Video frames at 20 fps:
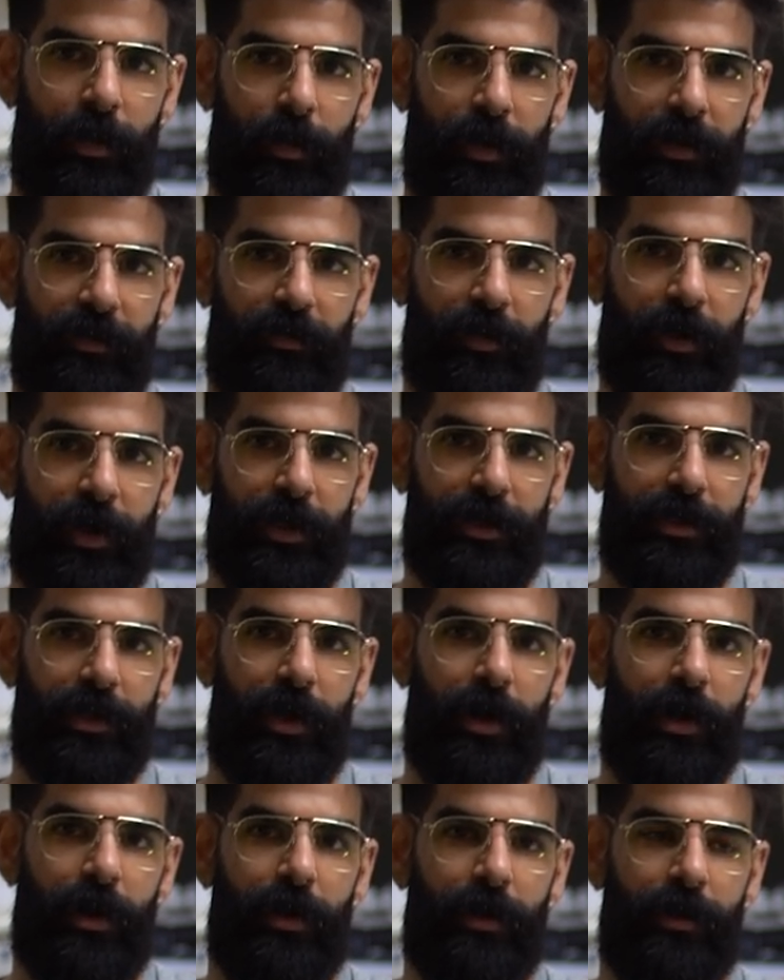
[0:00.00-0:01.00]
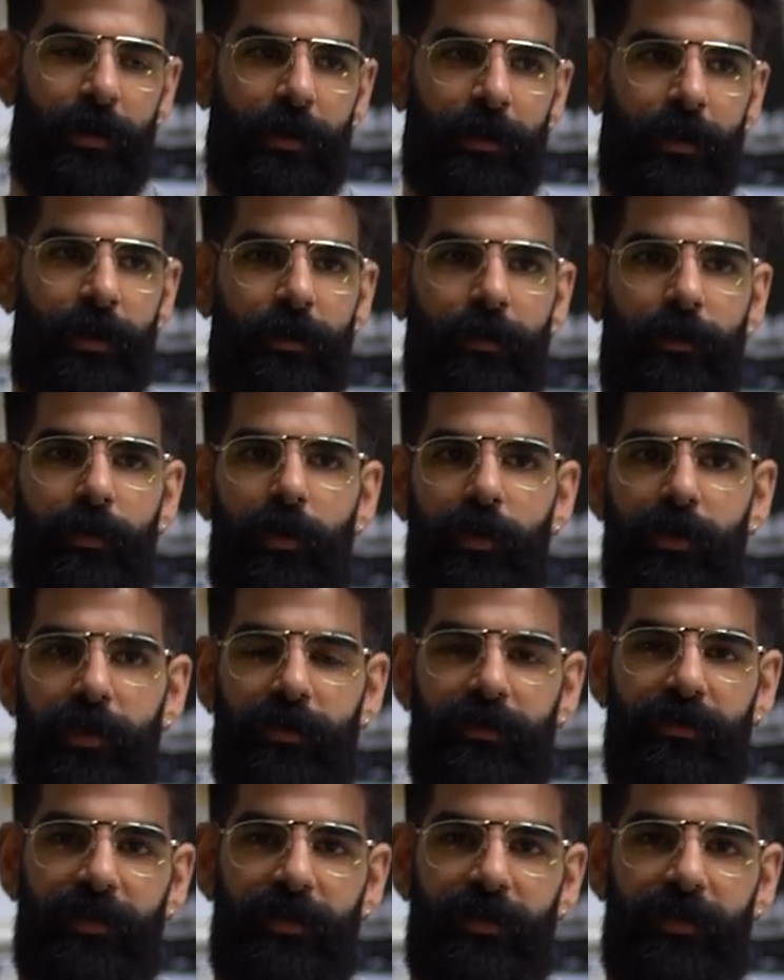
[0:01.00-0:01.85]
we've worked on more than